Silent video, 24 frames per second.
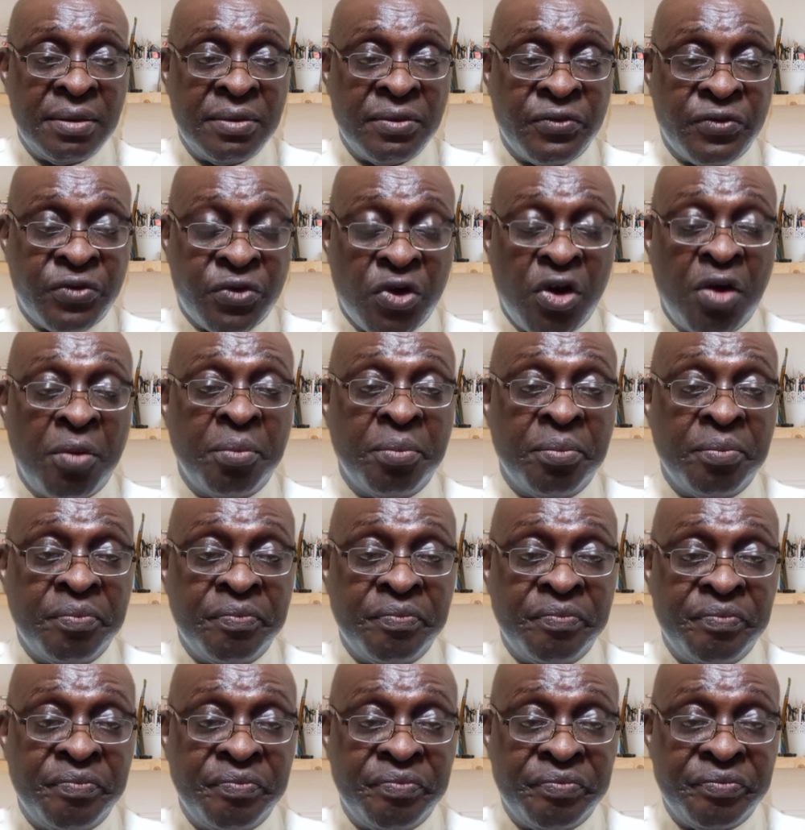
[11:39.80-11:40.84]

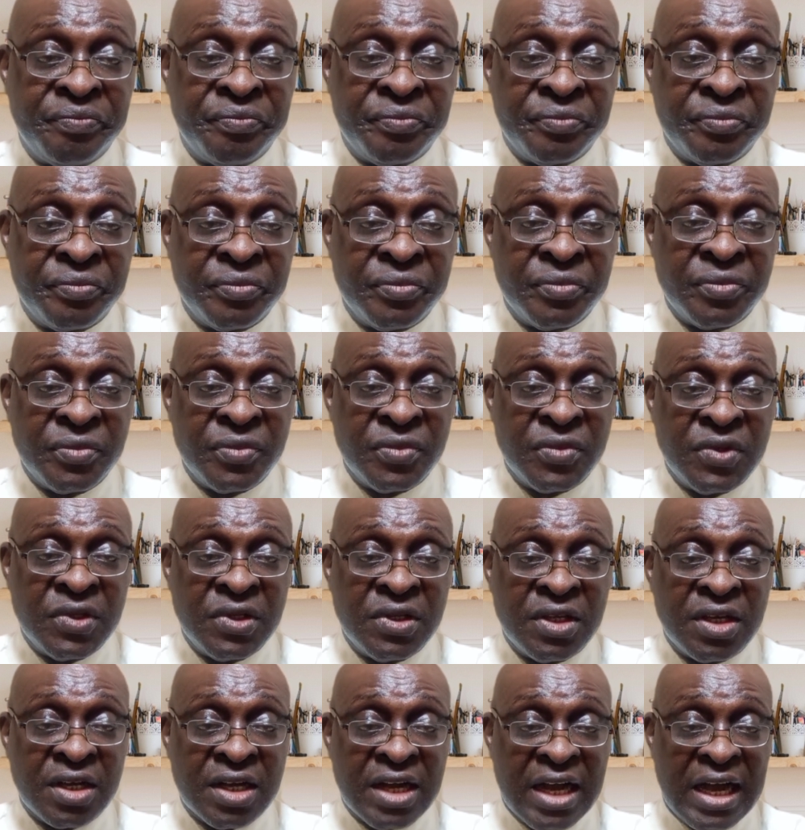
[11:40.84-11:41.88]
from
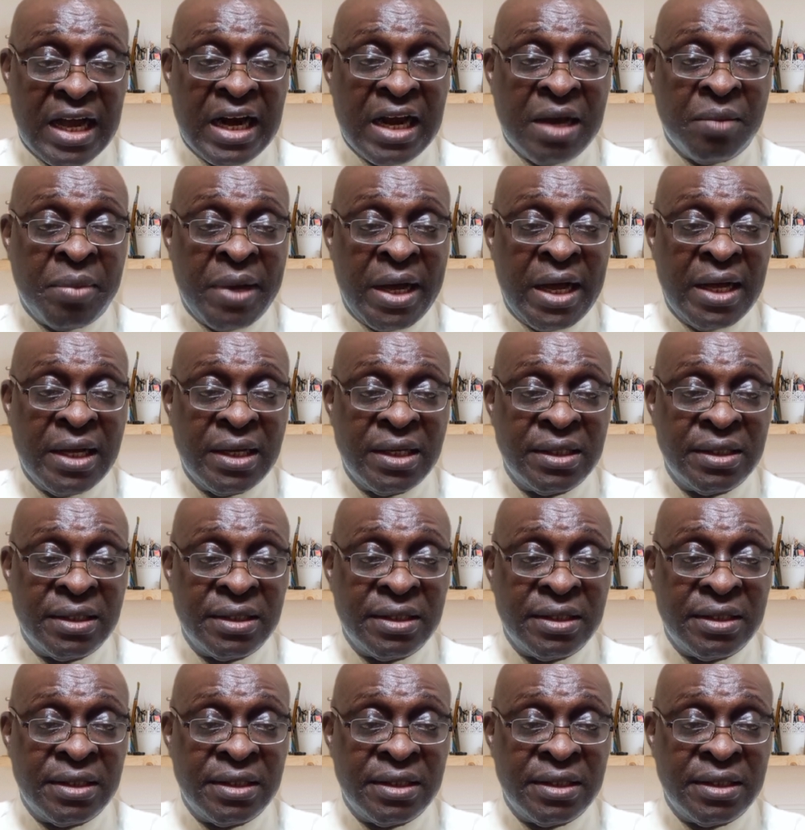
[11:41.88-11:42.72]
Calabar,